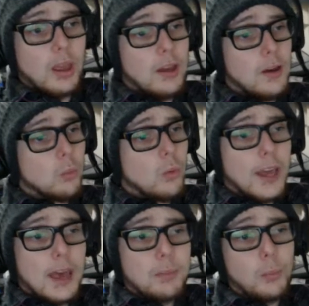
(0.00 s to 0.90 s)

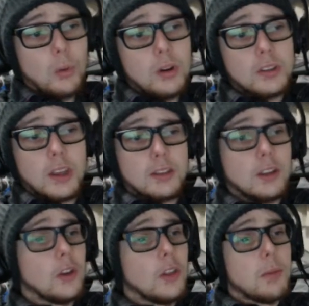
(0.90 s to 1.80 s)
What happened was they
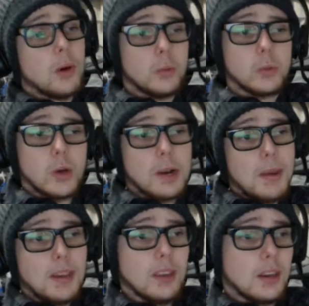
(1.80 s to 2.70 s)
both were trying to
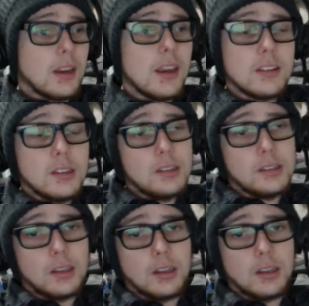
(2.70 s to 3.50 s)
make their cases